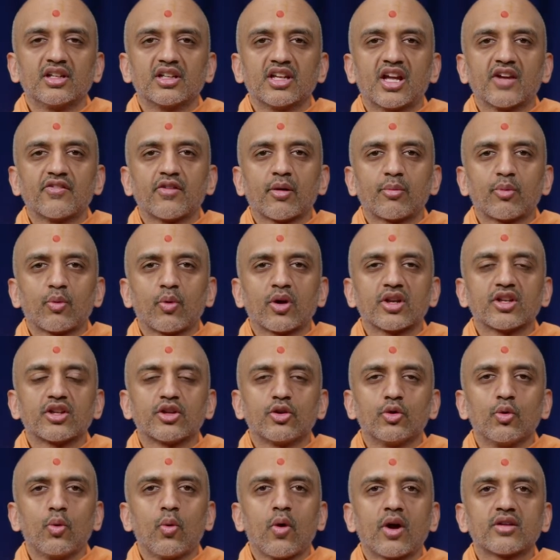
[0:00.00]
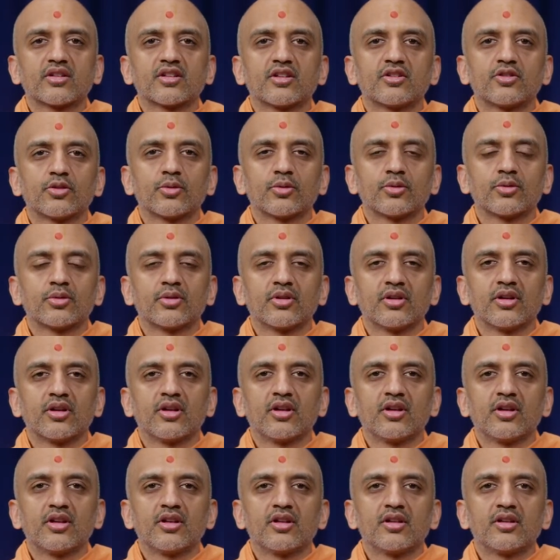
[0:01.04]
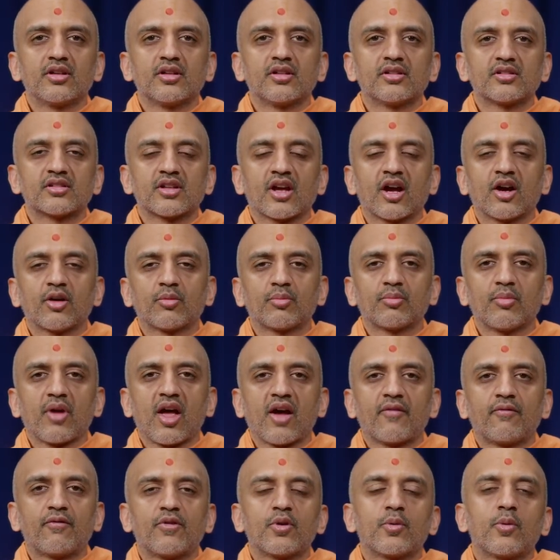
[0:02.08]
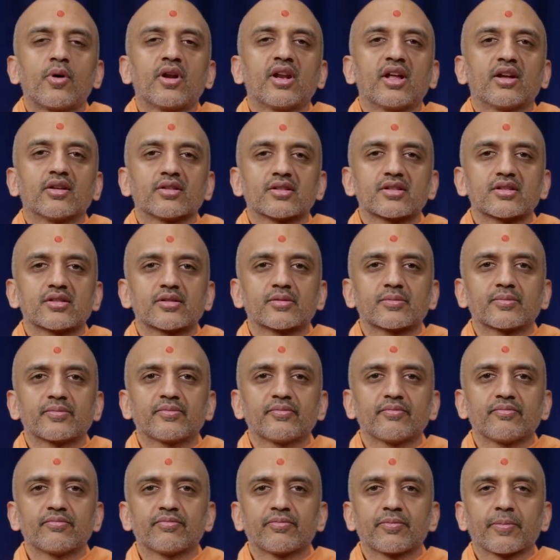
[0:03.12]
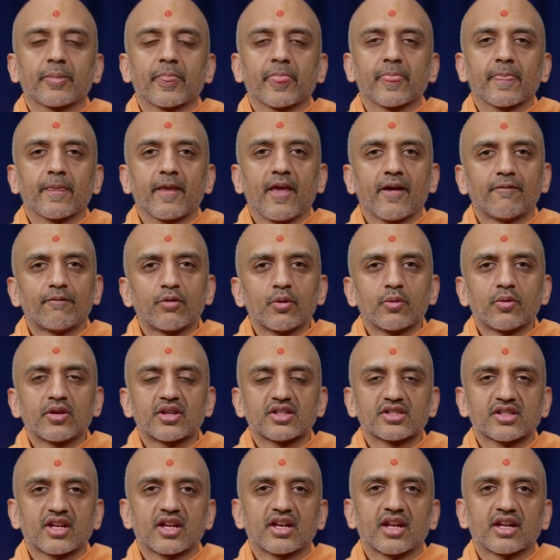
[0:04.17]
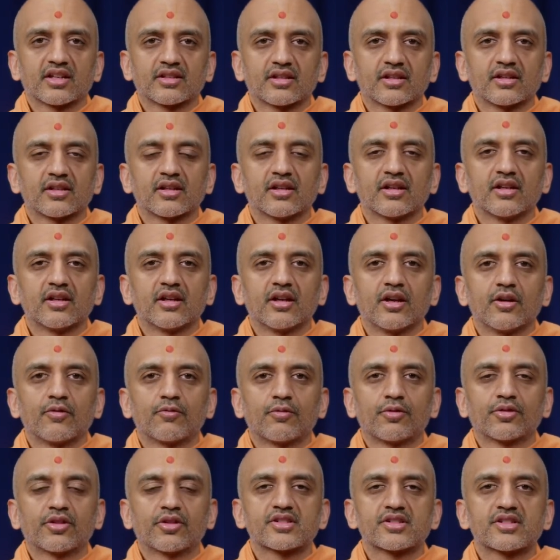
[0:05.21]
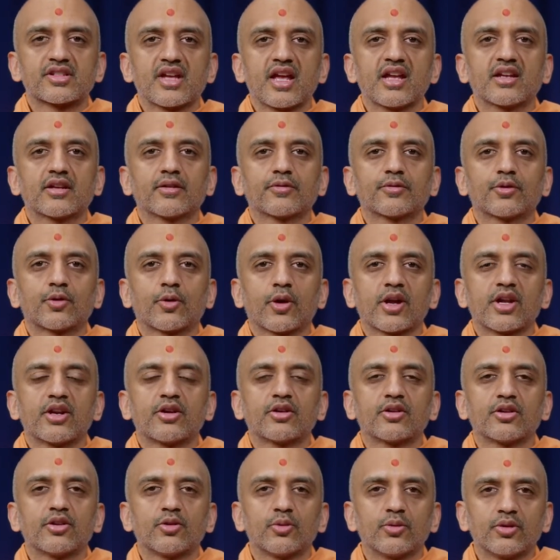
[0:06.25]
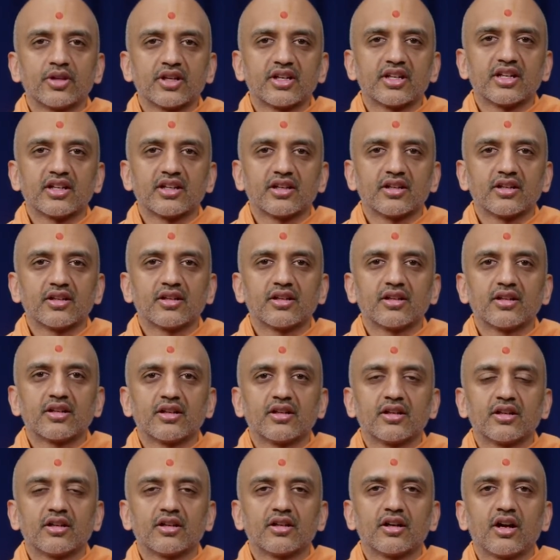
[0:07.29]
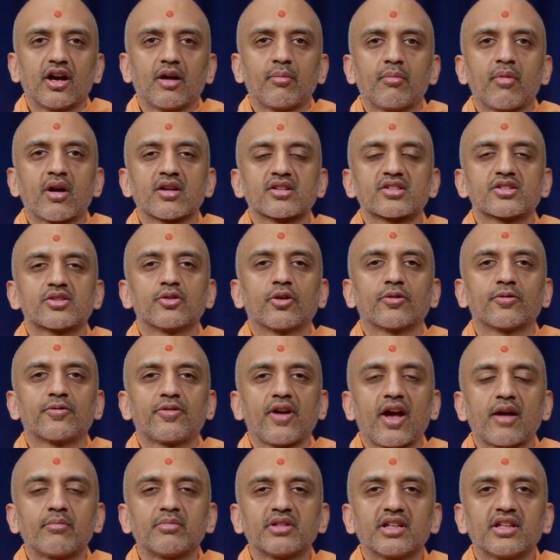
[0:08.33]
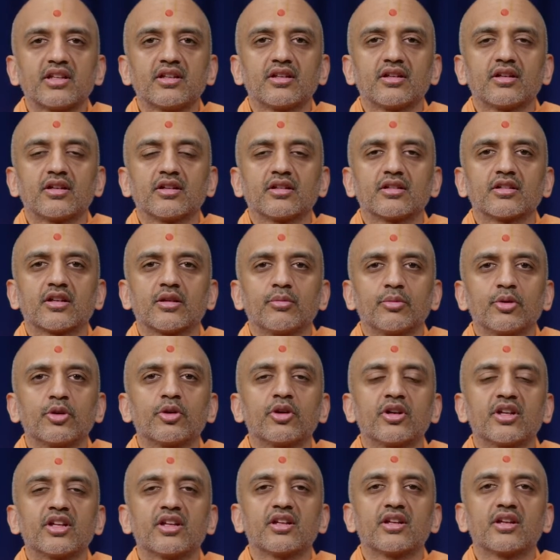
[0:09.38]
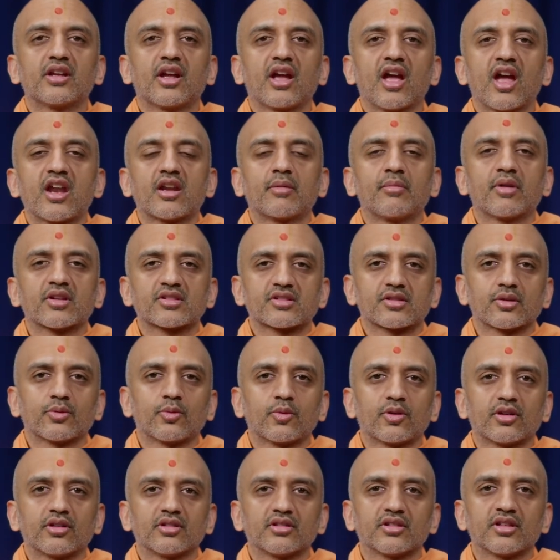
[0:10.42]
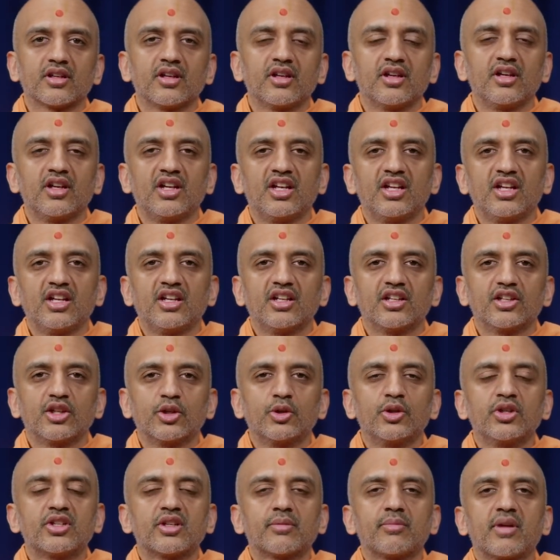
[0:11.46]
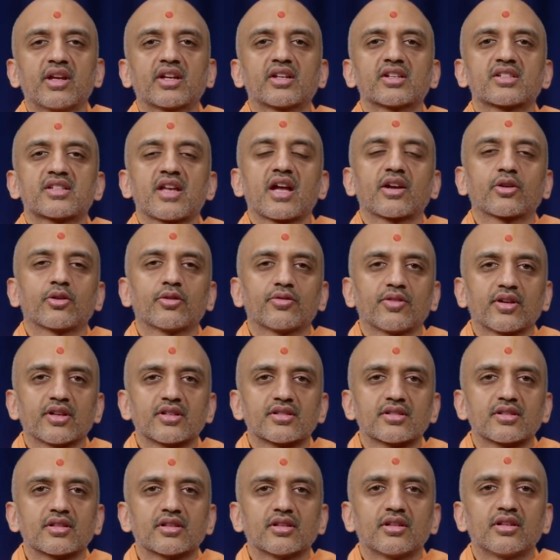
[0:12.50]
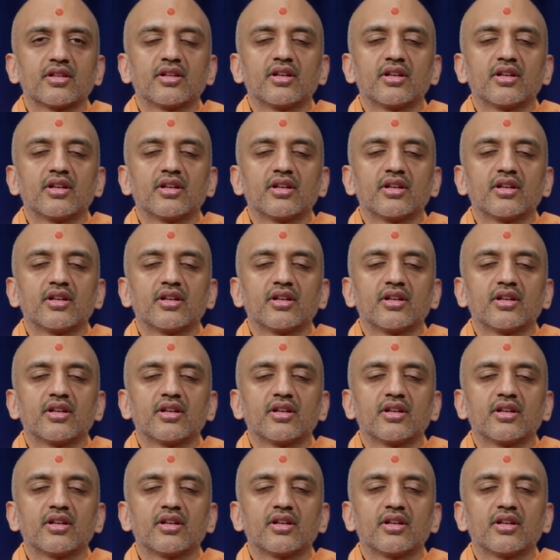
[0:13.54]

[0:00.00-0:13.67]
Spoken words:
give up what you want to do to help everyone else. Everyone is connected. For the sake of greater unity amongst your family, community, and amongst the world, you need to make a sacrifice.